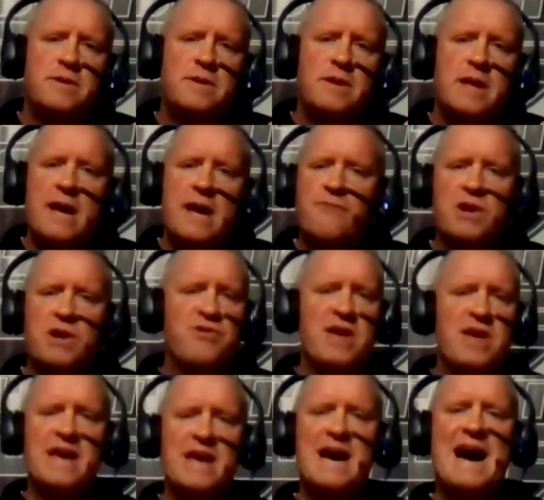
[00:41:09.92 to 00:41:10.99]

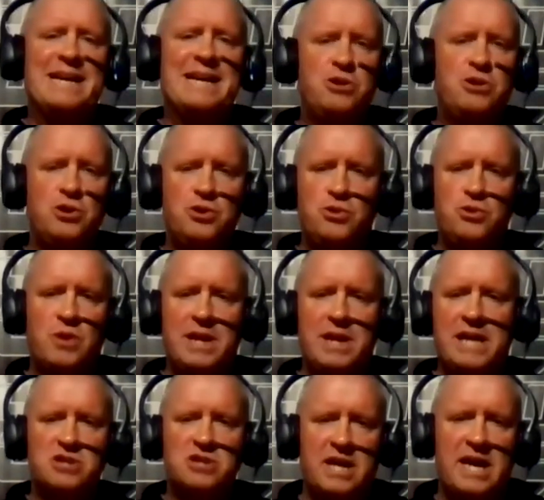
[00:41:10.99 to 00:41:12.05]
everything I do in
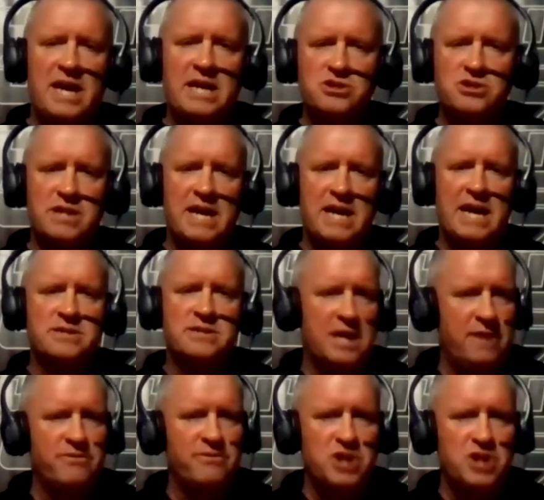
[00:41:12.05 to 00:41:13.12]
education has kind
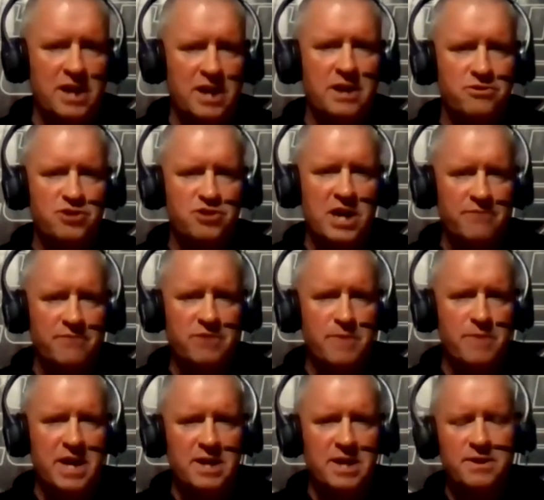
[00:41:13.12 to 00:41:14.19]
of a chain of
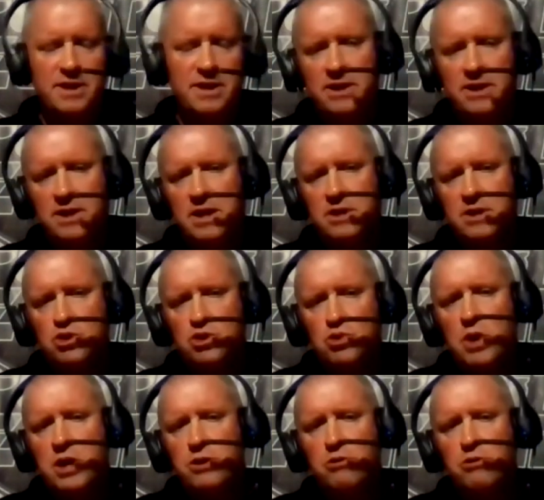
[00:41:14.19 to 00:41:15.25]
command, and you
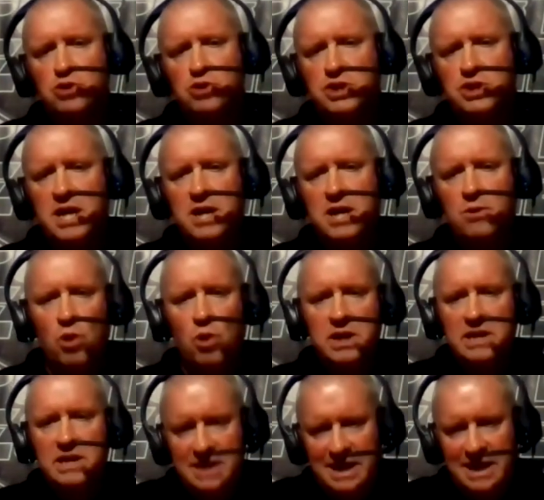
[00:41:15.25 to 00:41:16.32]
understand what
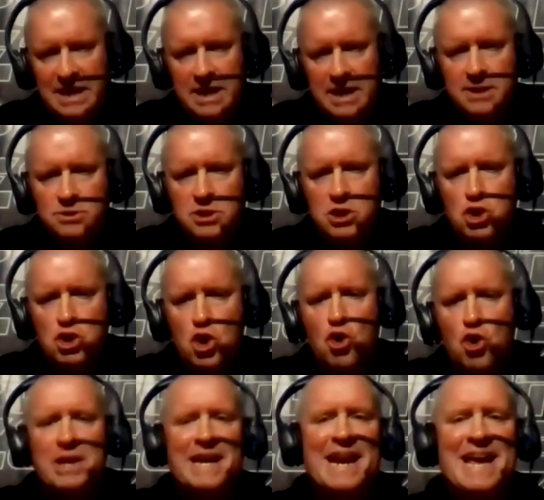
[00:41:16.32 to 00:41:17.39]
it again is in your
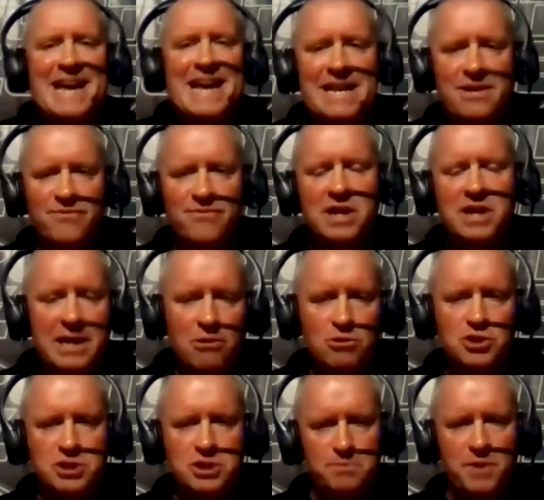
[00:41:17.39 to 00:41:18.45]
lane of
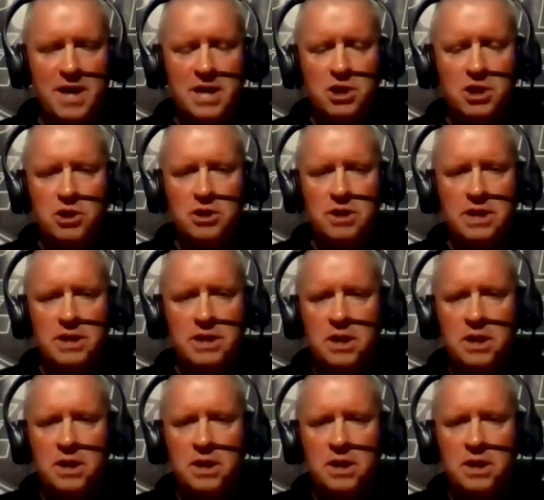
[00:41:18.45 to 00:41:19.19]
leadership, I call it,